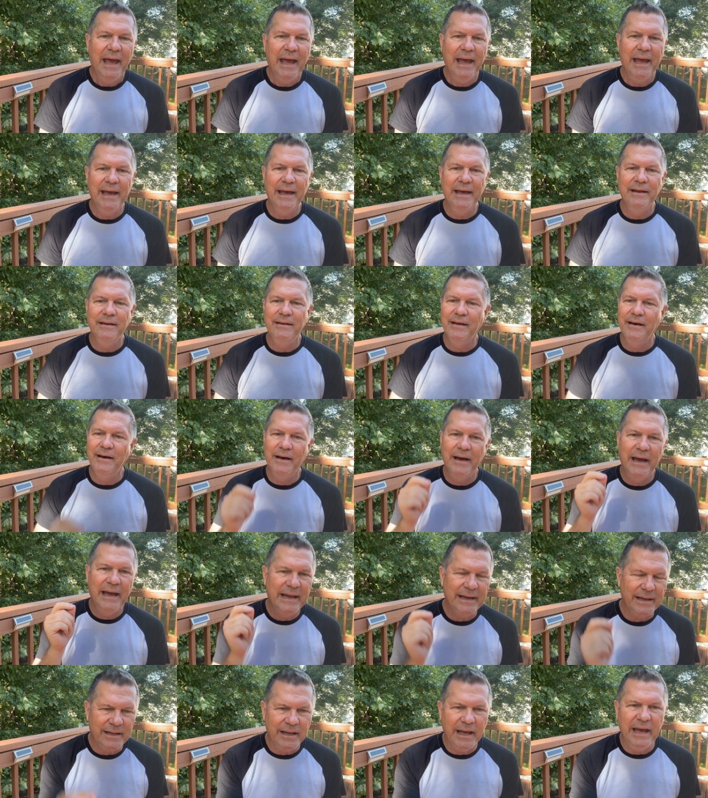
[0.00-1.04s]
and uh,
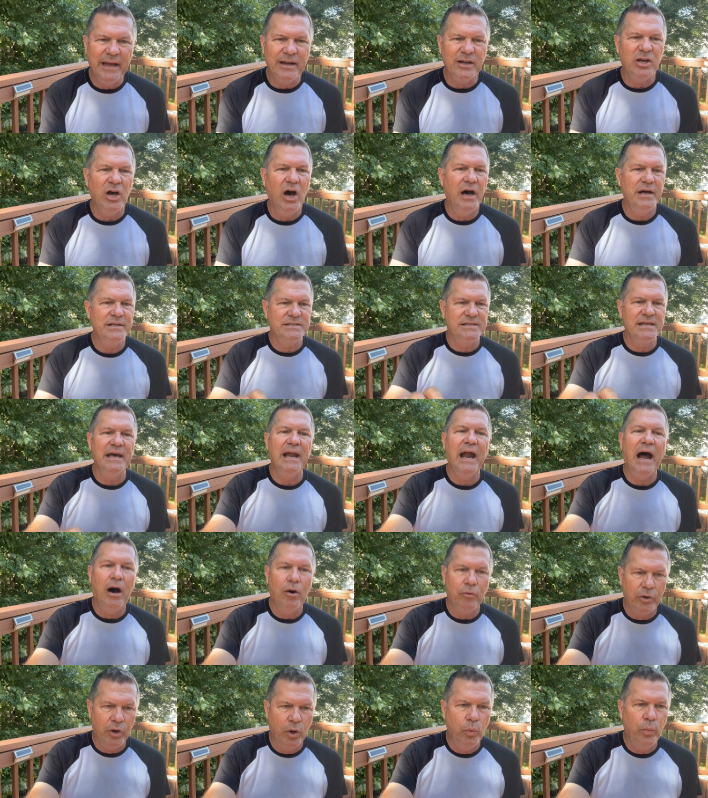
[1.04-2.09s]
and and God said,
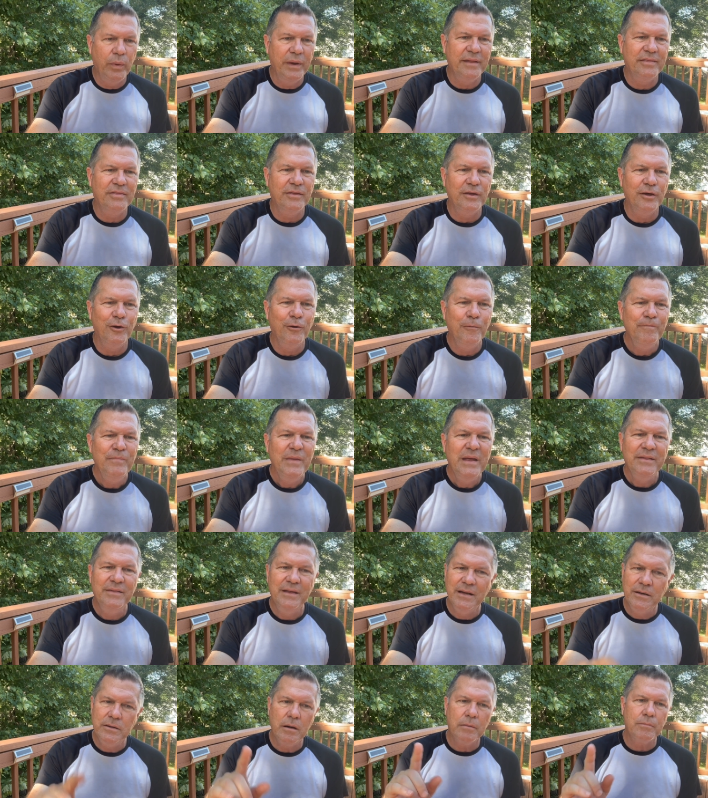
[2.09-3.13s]
"I'll go with you."
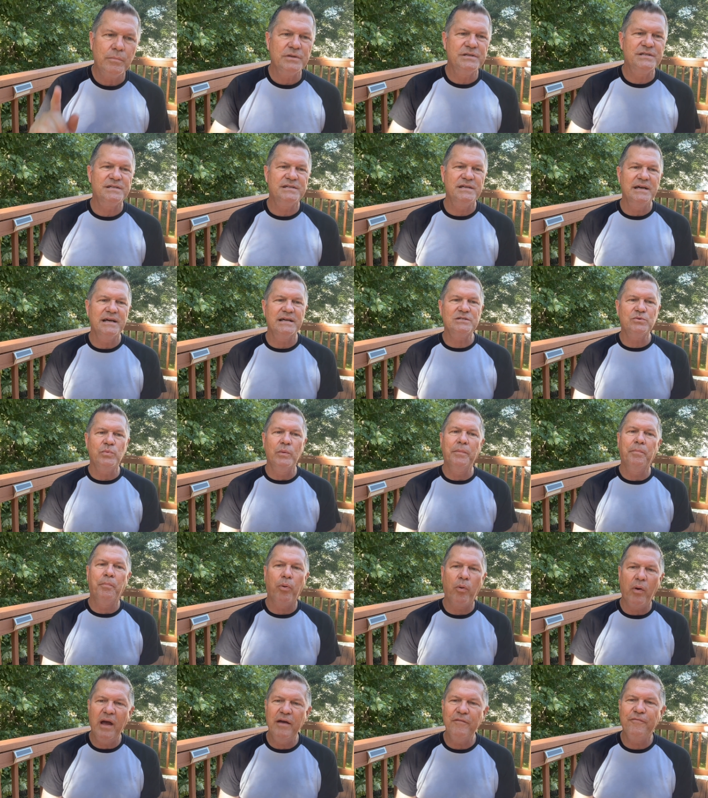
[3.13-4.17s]
Then number six, we
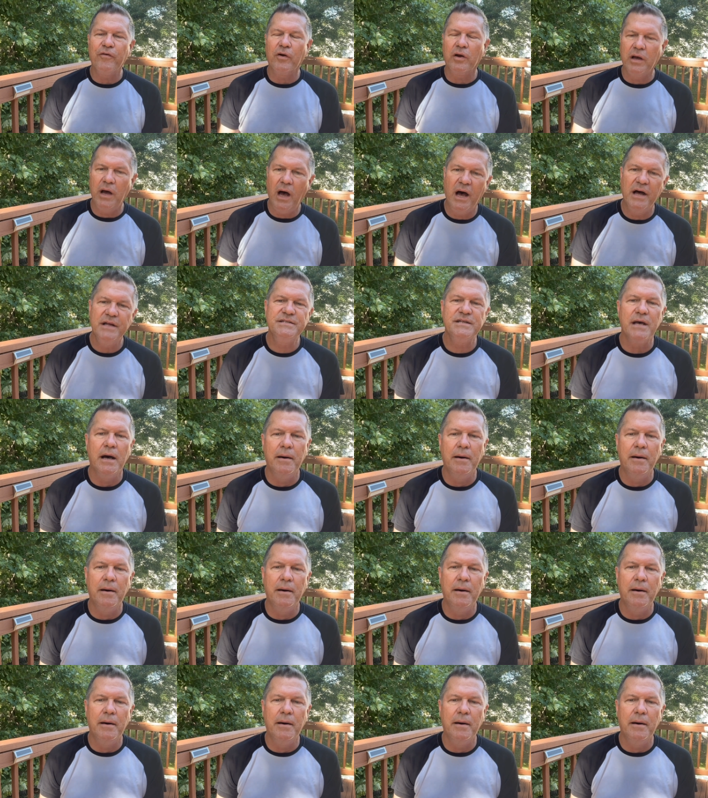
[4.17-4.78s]
pray for God's